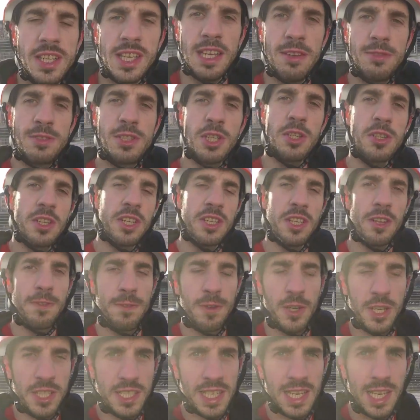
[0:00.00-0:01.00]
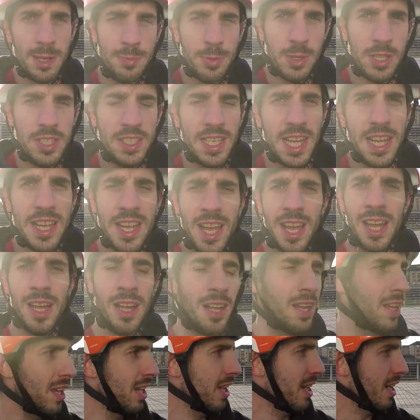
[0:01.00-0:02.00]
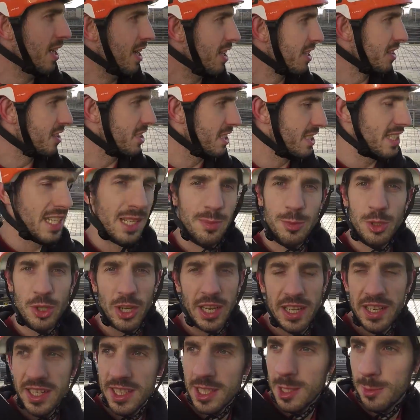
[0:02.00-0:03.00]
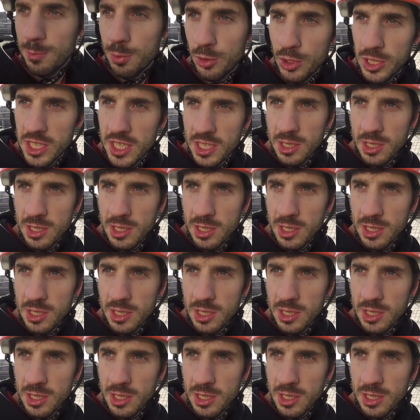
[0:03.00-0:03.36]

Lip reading: to give Duncan the first clip of the day. Just seen him trying this, it's pretty